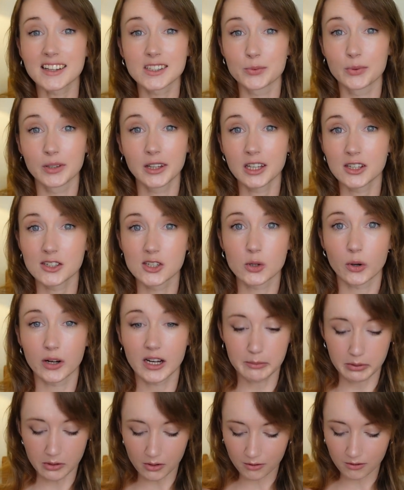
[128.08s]
it's really
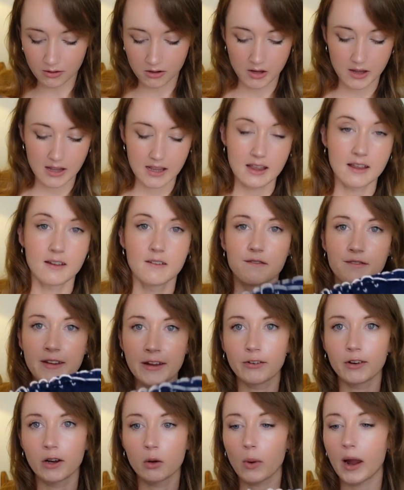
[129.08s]
enjoyable.
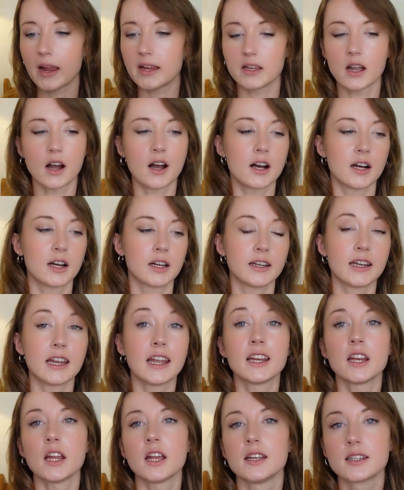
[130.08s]
Fingering weight yarn,
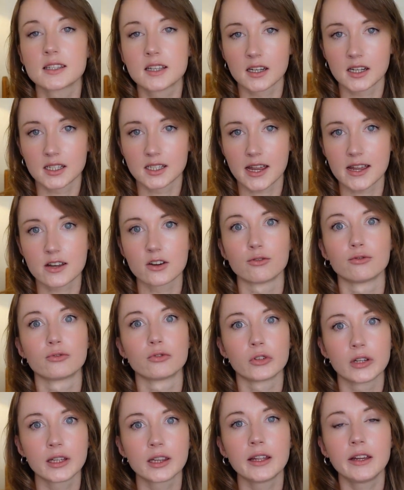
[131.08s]
it is gonna take a
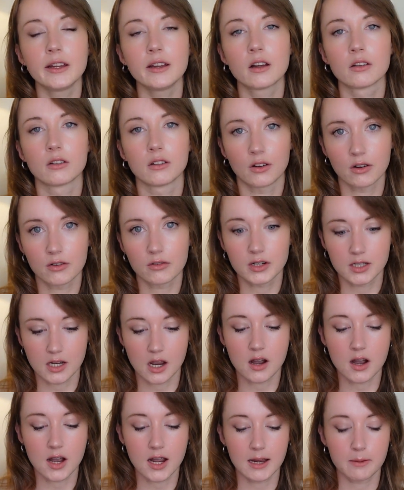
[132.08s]
really long
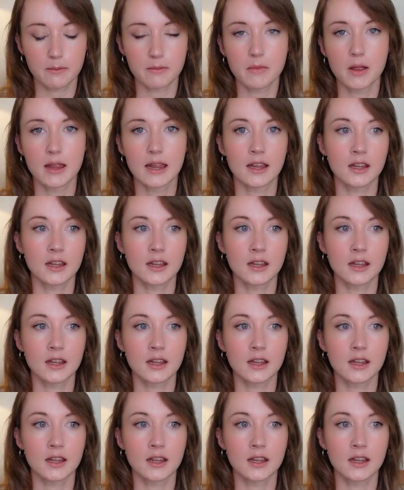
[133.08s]
time.